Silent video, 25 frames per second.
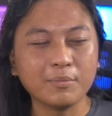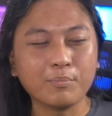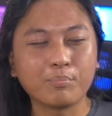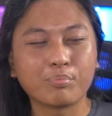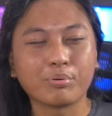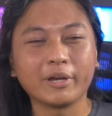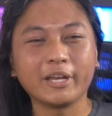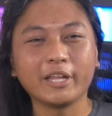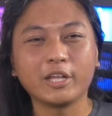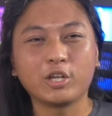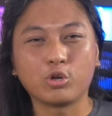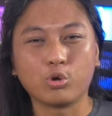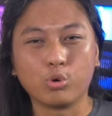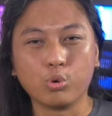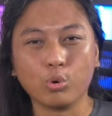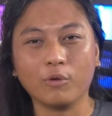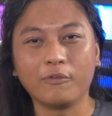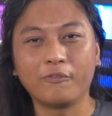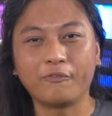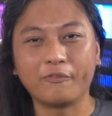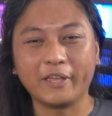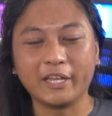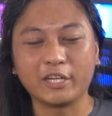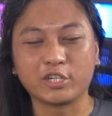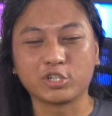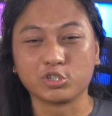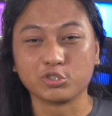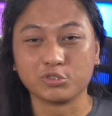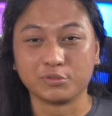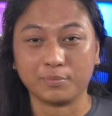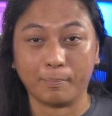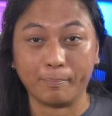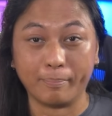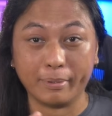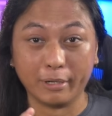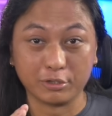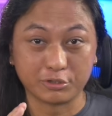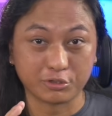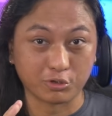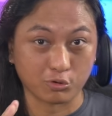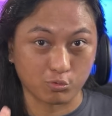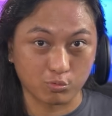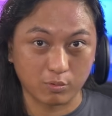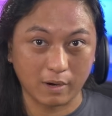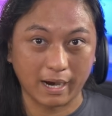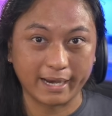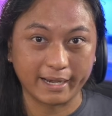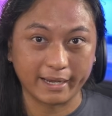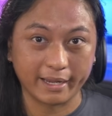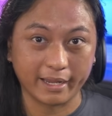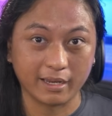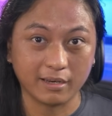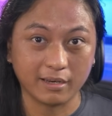some pretty cool features built right